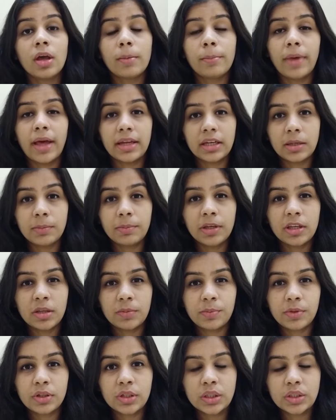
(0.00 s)
Many
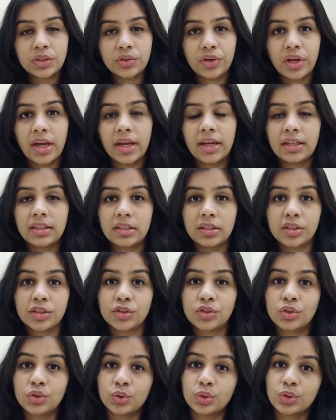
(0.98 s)
people write their
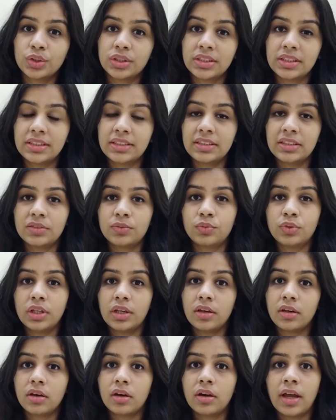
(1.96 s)
stories
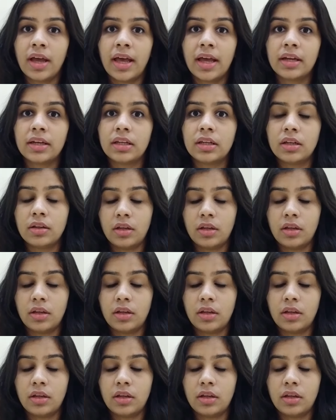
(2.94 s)
there, and